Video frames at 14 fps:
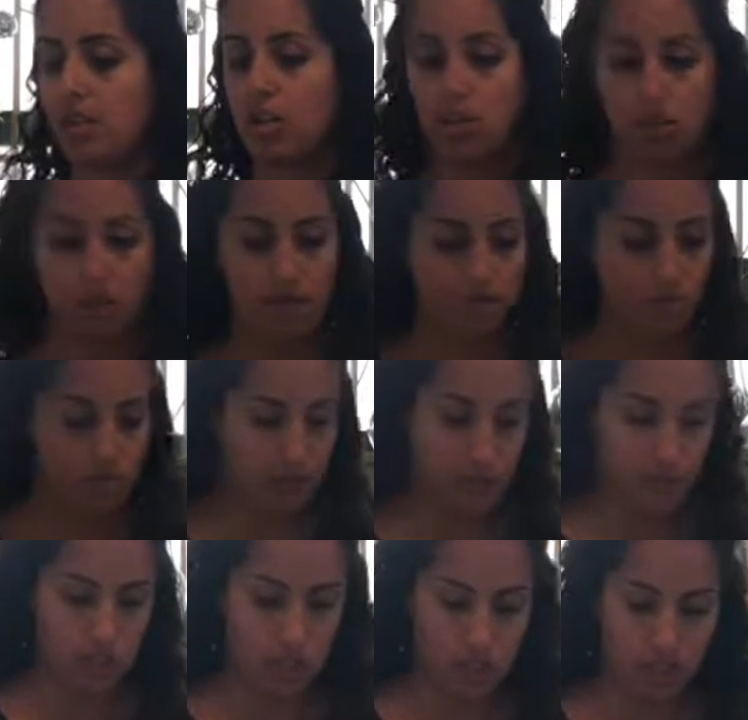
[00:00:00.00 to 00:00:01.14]
So I have a few
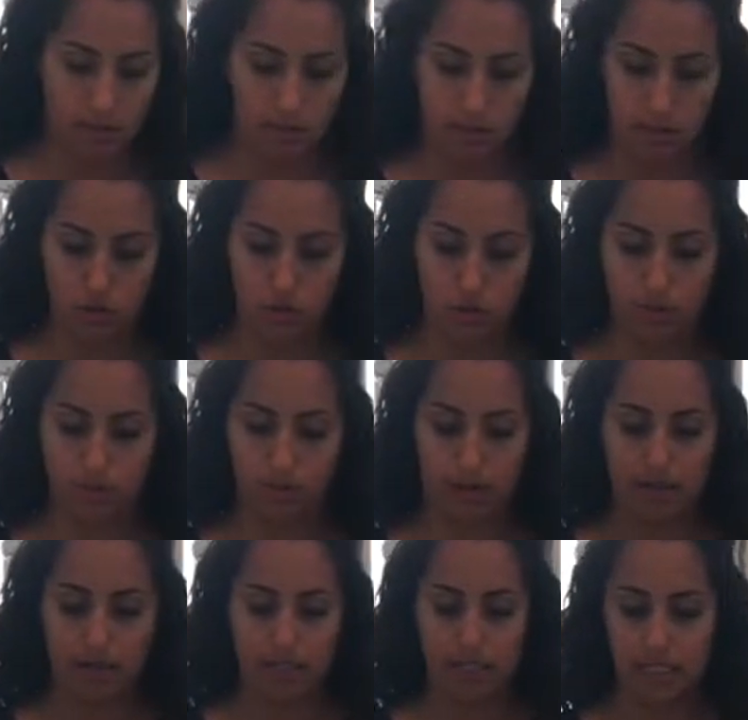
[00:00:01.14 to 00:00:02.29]
shiitake mushrooms,
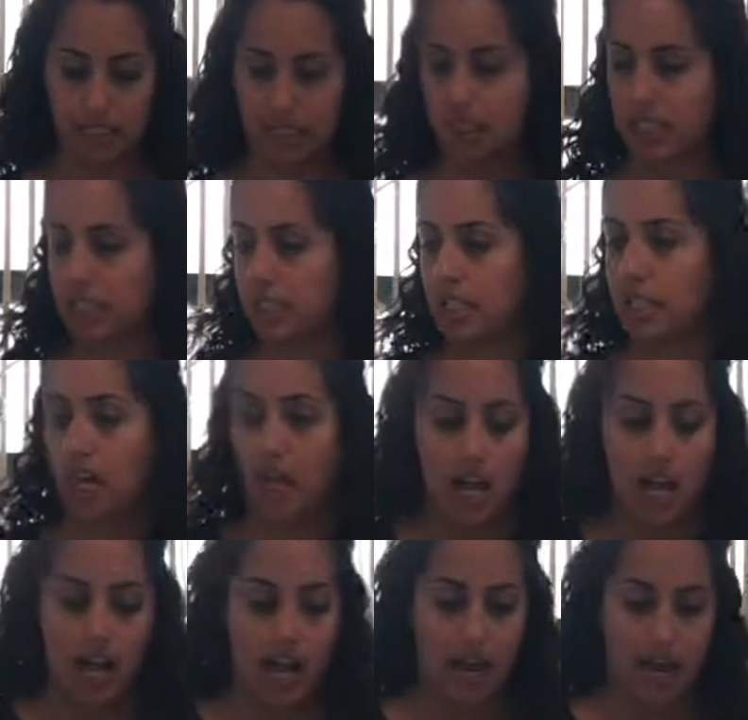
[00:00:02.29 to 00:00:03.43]
about 6.
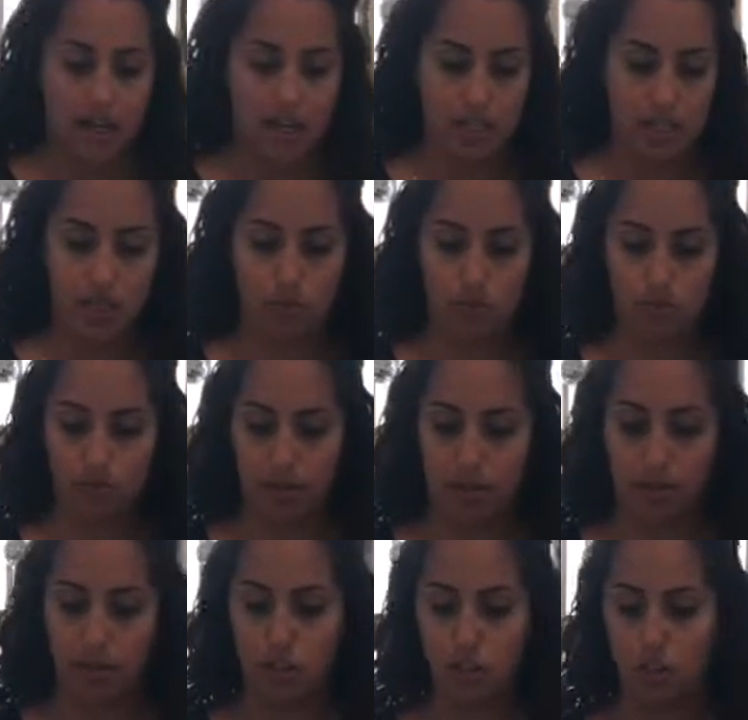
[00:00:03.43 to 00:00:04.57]
And what I'm
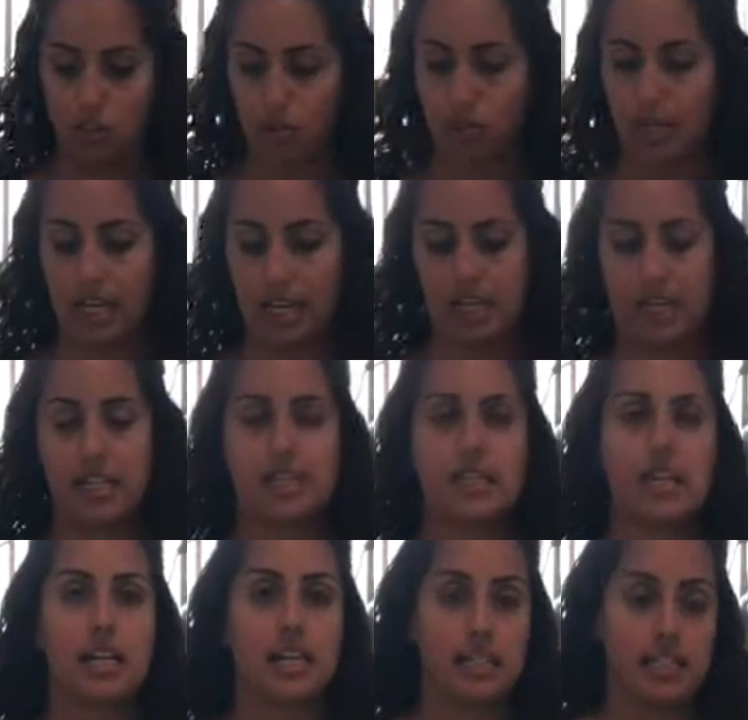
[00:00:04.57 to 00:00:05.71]
going to do is
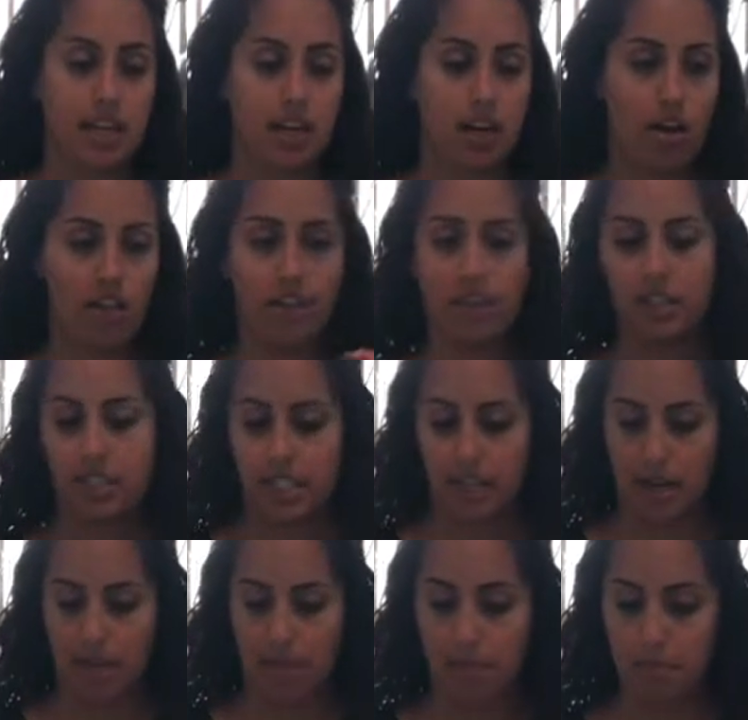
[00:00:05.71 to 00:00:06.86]
take off the
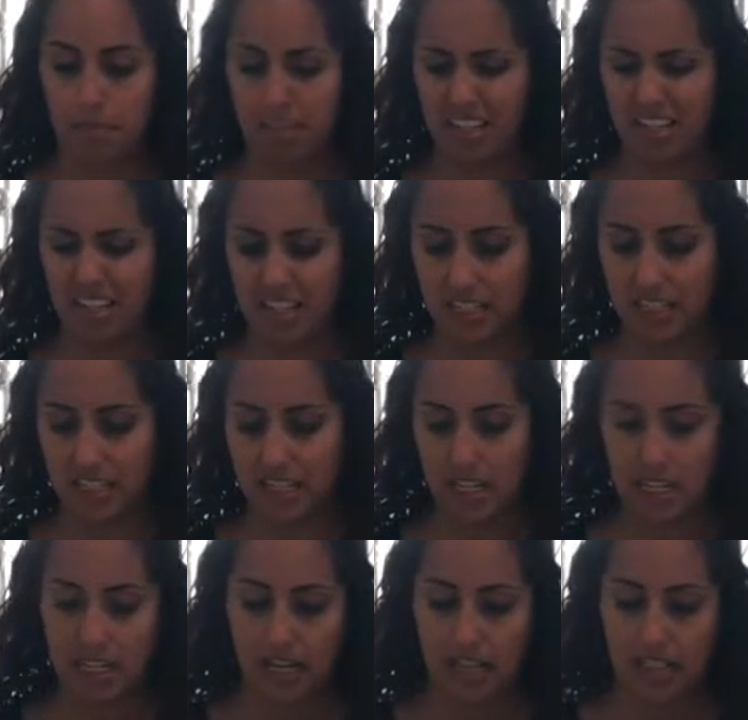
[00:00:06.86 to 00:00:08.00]
stem because
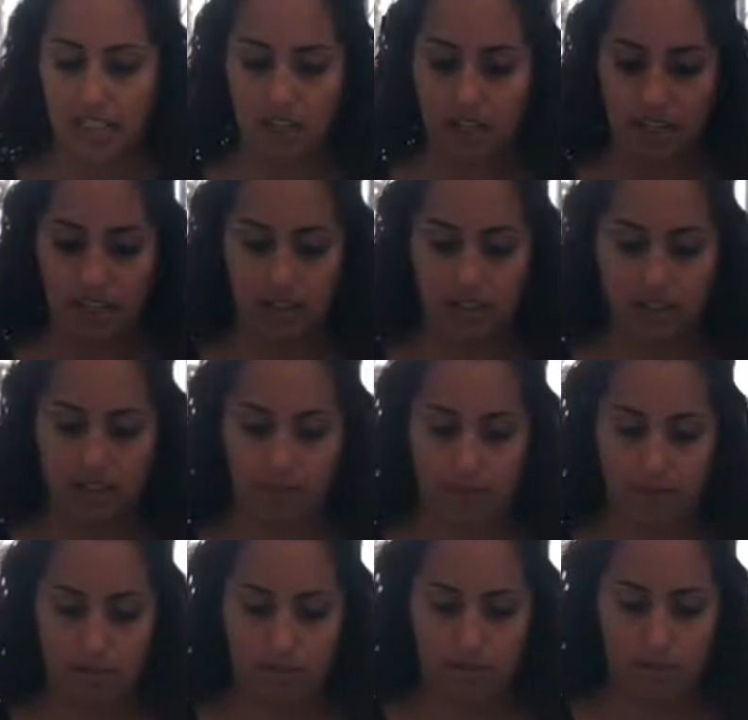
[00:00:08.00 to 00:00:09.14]
it's kind of
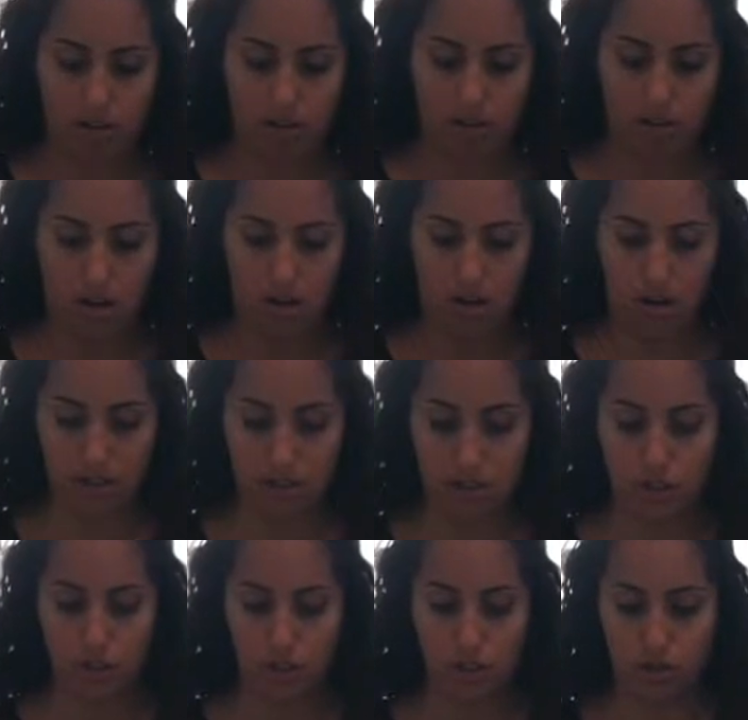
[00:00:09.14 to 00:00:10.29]
hard
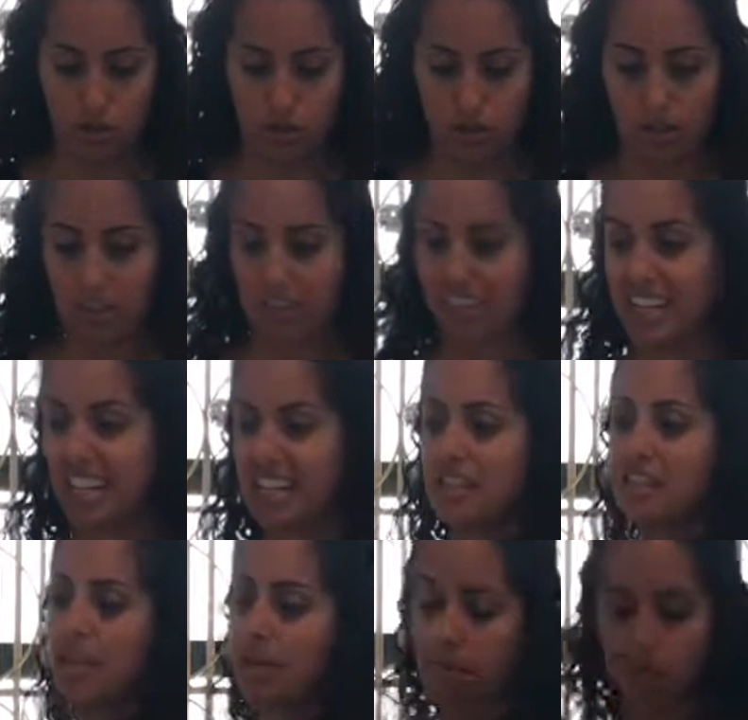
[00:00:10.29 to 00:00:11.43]
to eat
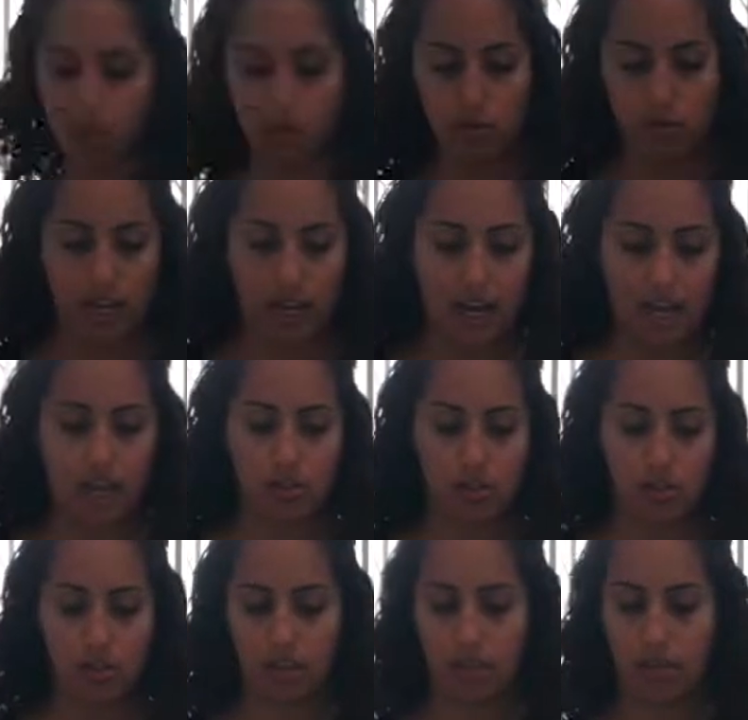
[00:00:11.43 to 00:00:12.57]
them. You can
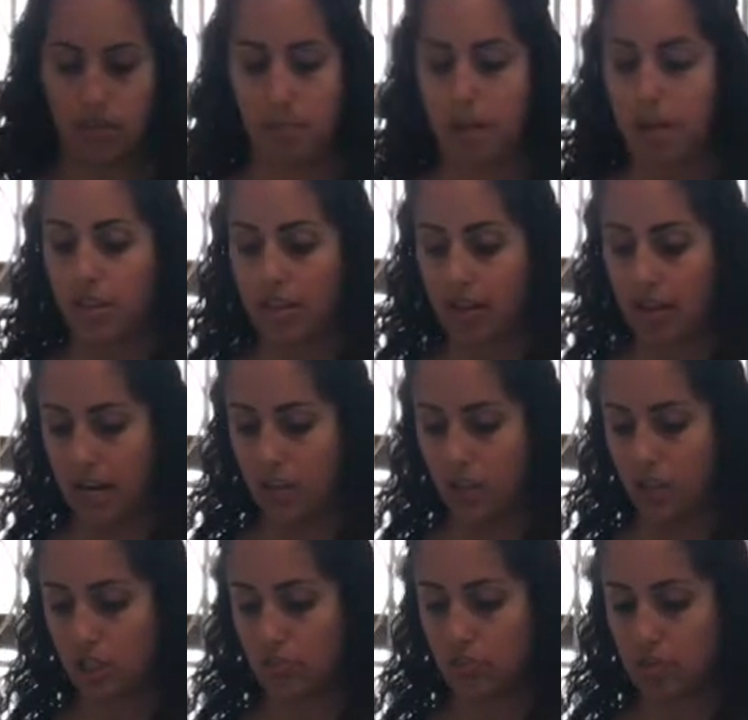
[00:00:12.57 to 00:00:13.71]
cook them. They're
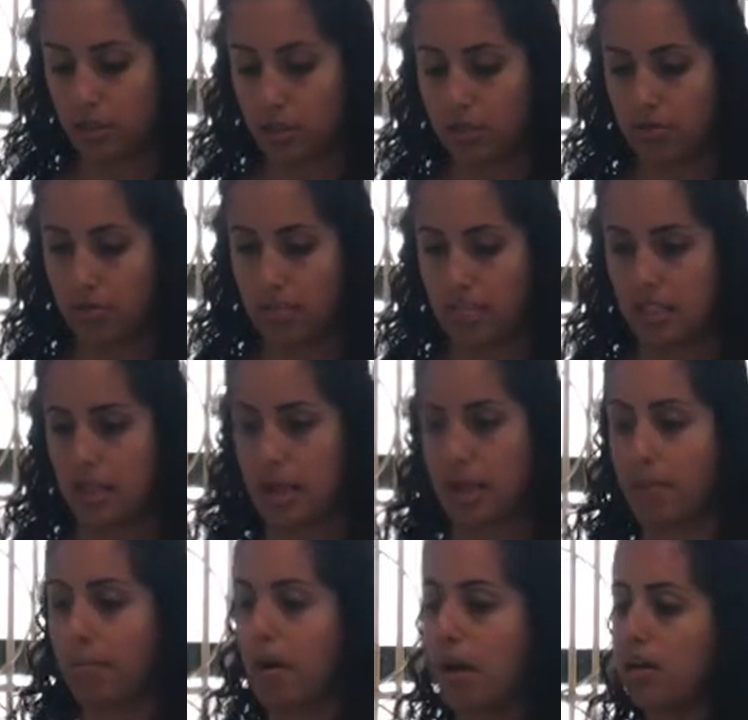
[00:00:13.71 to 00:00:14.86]
actually really great to
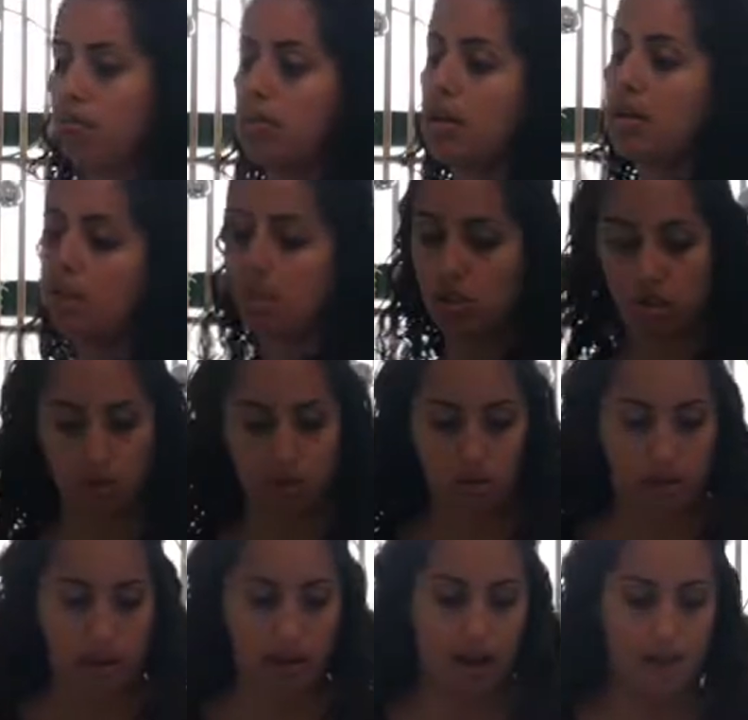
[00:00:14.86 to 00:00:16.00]
make broth with, so
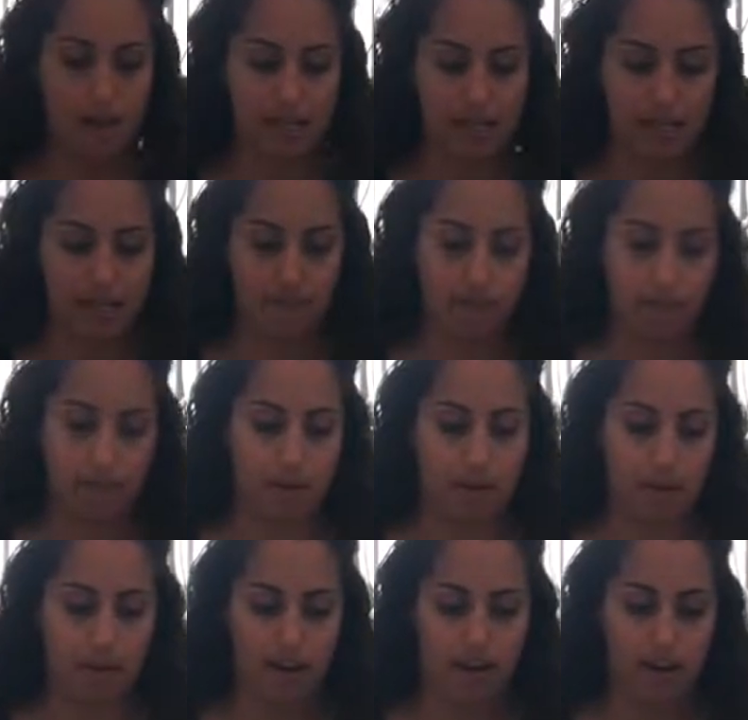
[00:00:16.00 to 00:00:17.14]
I might save them and
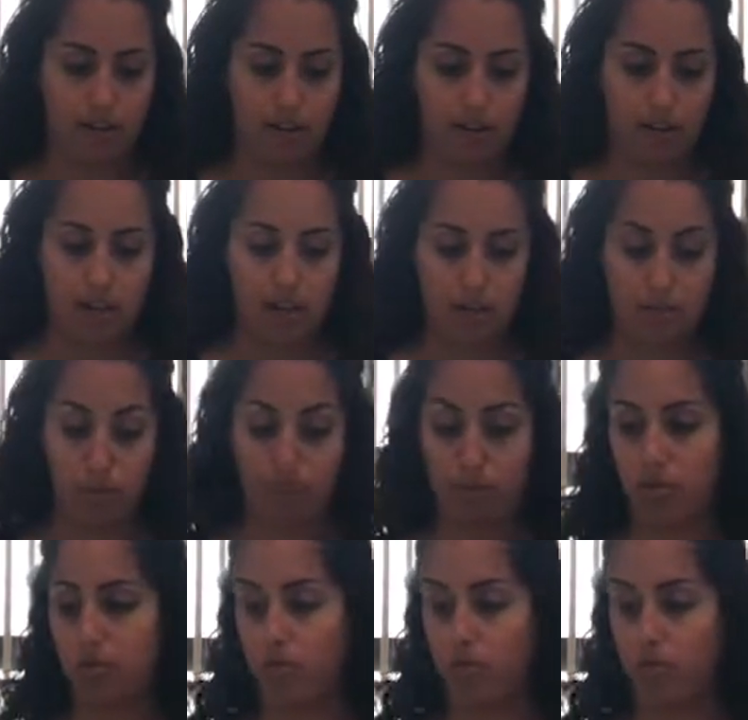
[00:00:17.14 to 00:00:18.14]
have with